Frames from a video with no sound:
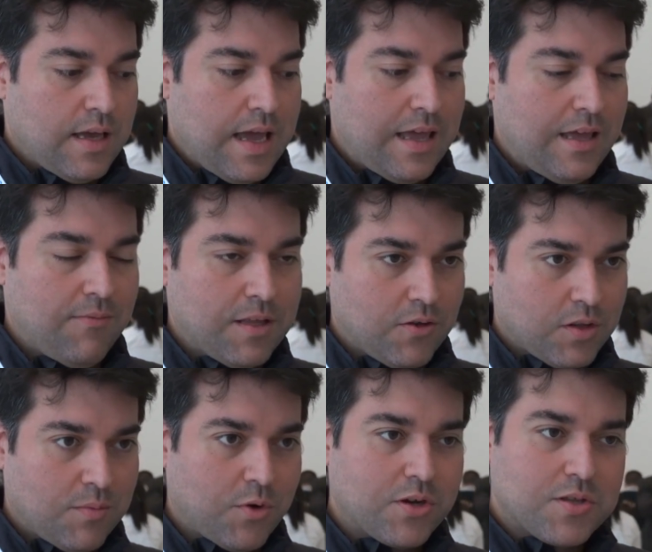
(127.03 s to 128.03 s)
And even though
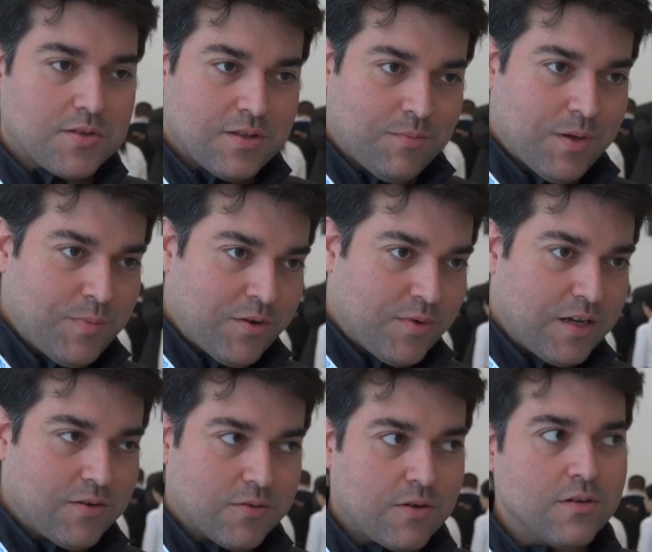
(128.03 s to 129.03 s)
democracy is not about being
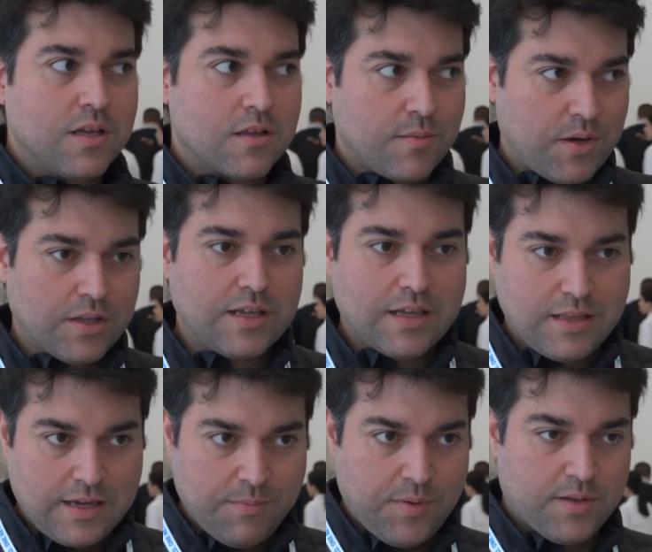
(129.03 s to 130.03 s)
right or wrong, it's about the,
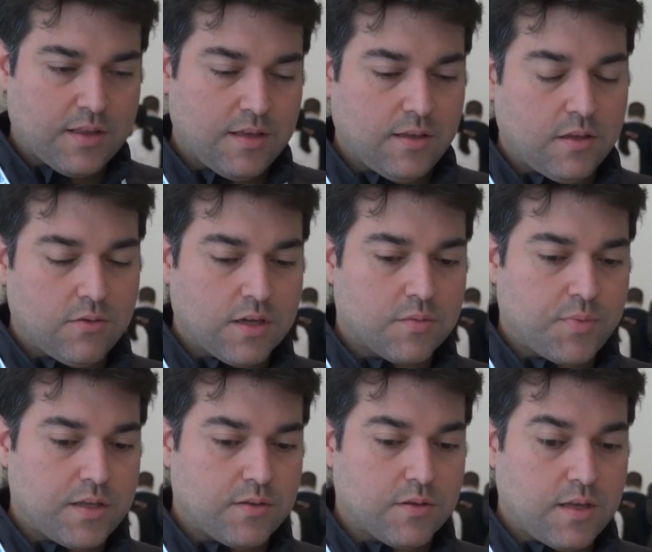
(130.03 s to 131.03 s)
the capacity to
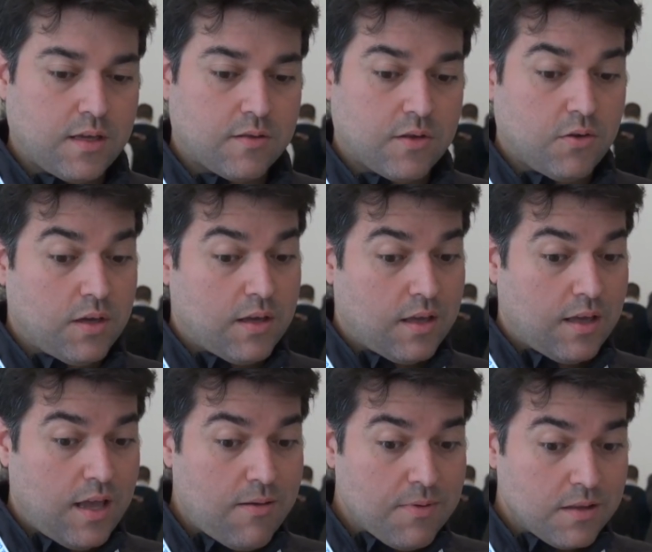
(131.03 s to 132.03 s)
express those things. So
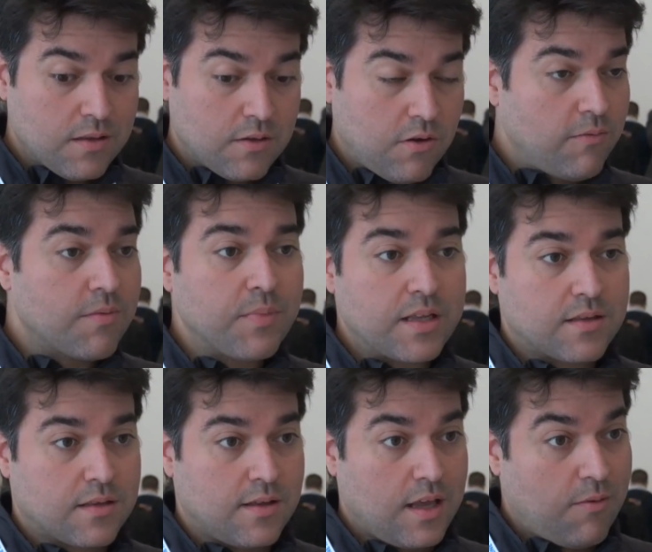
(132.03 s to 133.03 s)
even
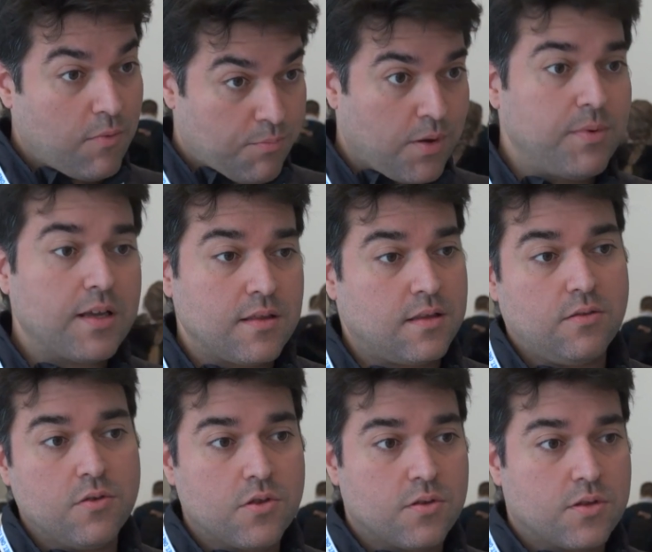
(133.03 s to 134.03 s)
governments or public
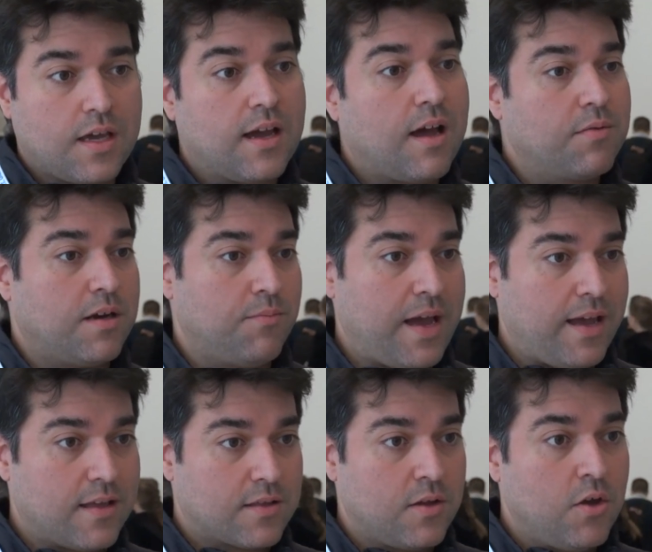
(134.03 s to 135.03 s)
institutions can have their
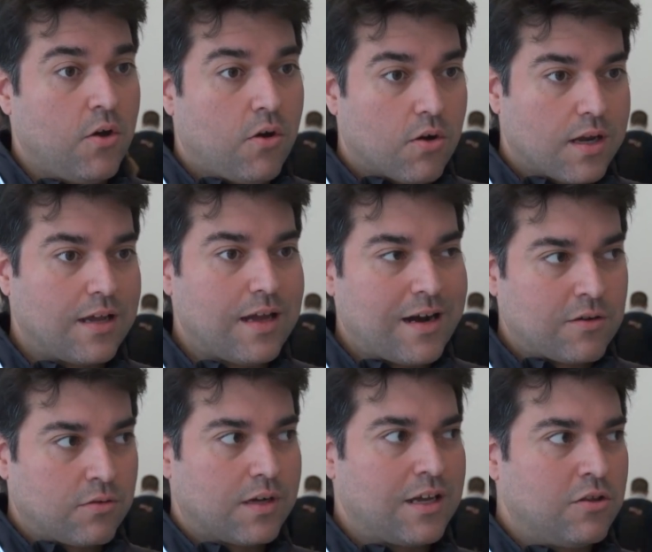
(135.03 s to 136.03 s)
bias or can, are,
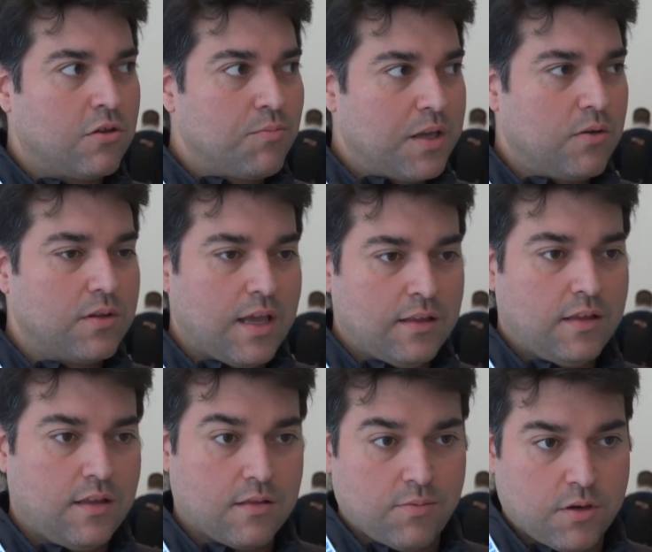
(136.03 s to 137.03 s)
cannot be good
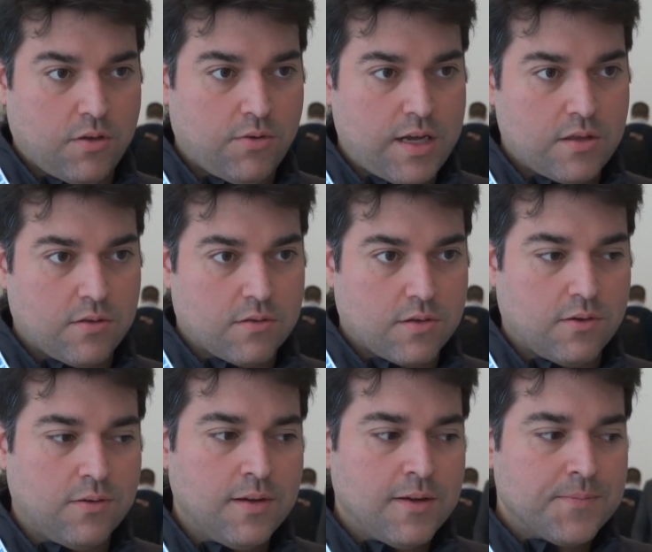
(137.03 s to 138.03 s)
entities for curation.
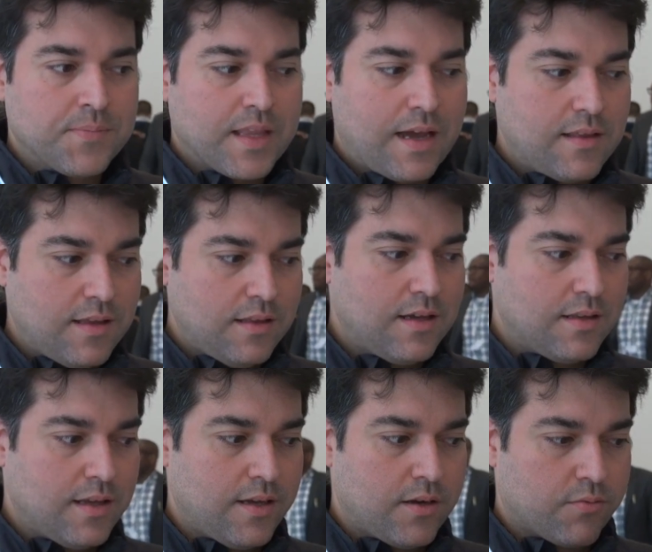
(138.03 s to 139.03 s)
So I think that
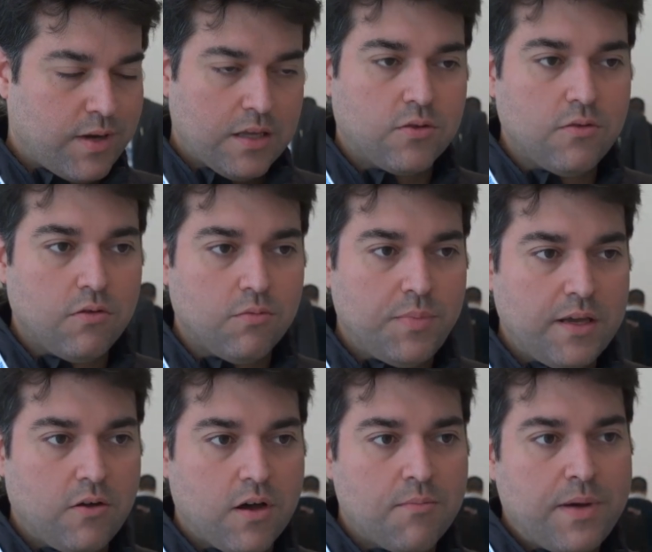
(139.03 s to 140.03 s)
the right tool would be
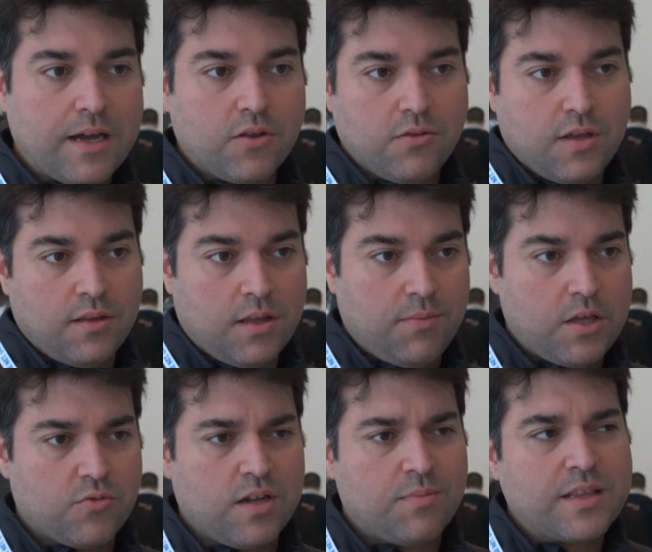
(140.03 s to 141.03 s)
going back to the
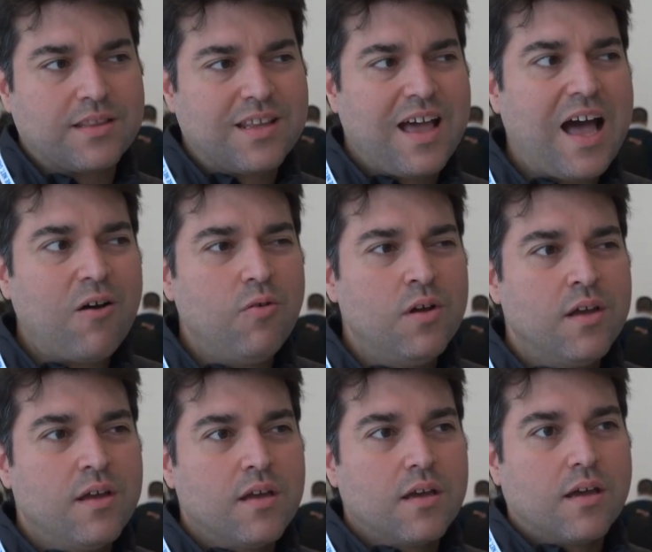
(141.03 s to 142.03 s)
individual, but how
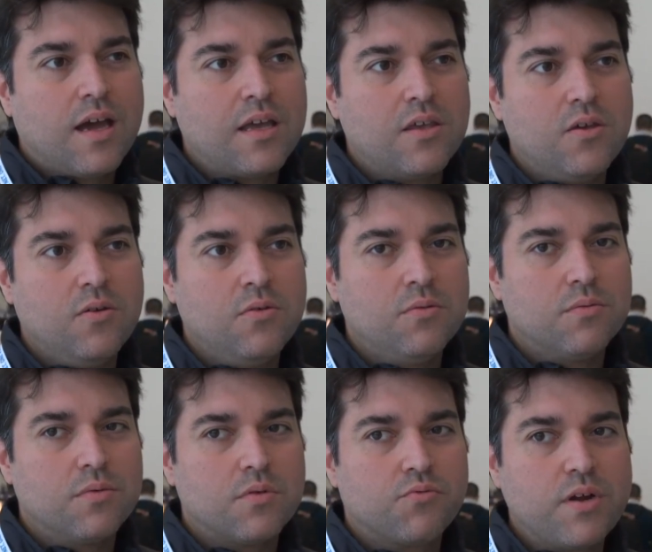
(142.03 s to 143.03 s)
can you
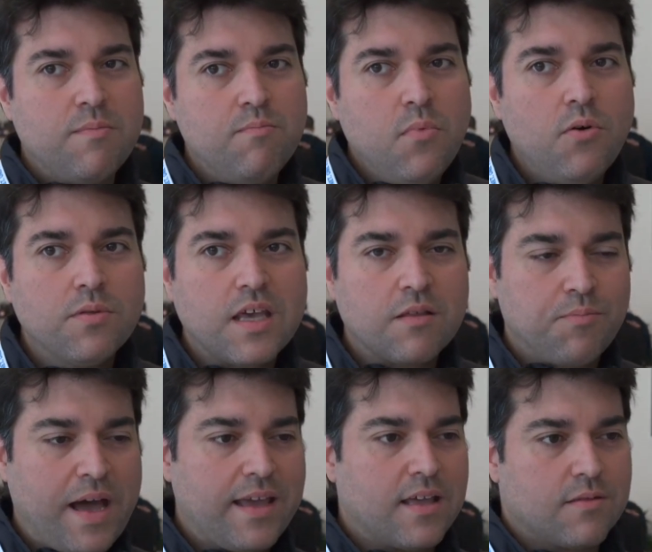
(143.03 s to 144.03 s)
remove that
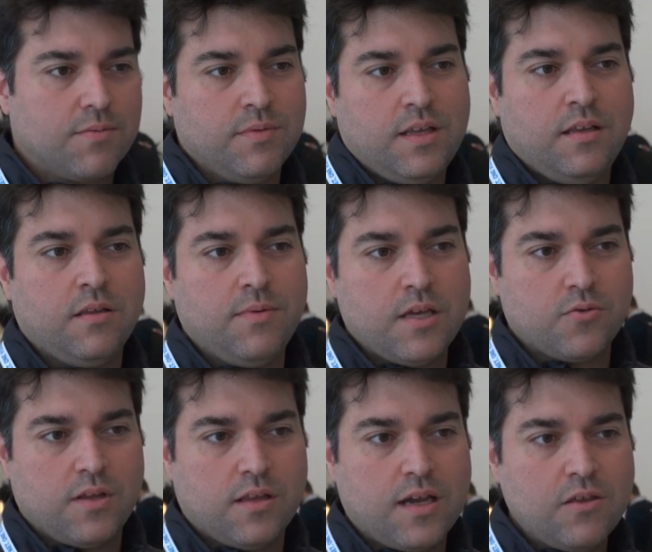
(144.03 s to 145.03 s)
bias from the
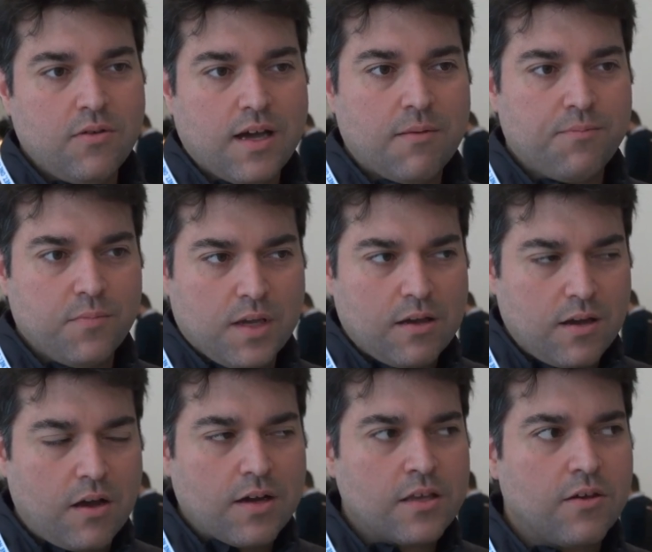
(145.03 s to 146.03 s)
individual? Can you have,
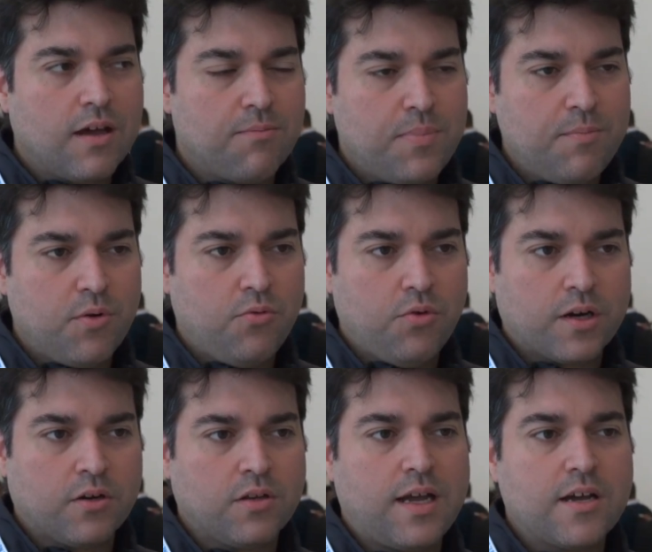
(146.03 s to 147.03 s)
how can you have people who are
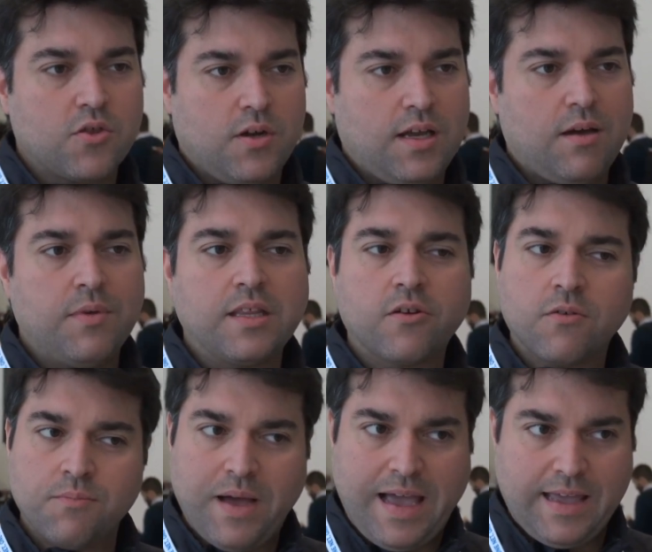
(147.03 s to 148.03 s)
not actually having their
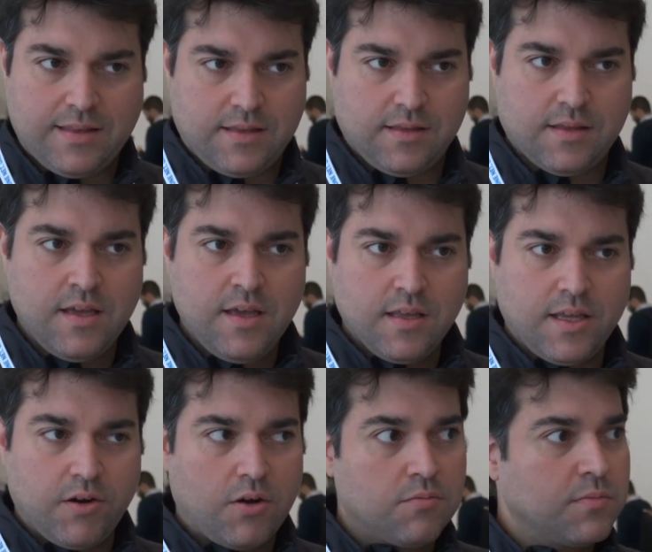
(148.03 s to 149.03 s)
own biases,
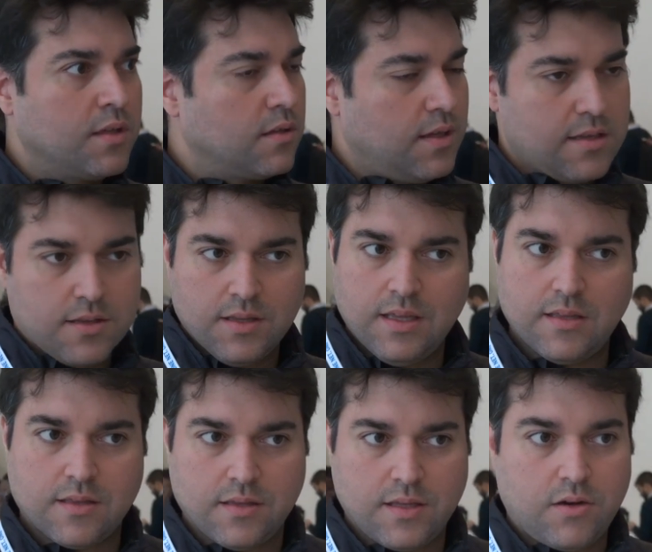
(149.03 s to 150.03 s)
their own
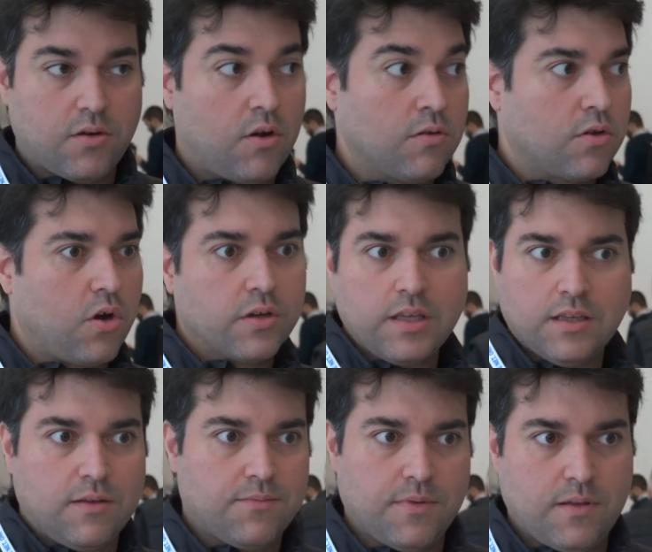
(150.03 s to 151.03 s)
dissonance, their own
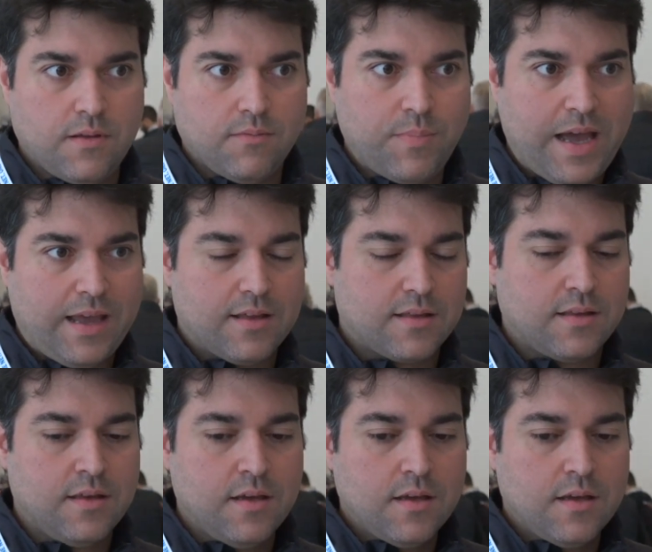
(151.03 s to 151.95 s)
cognitive eh, bias?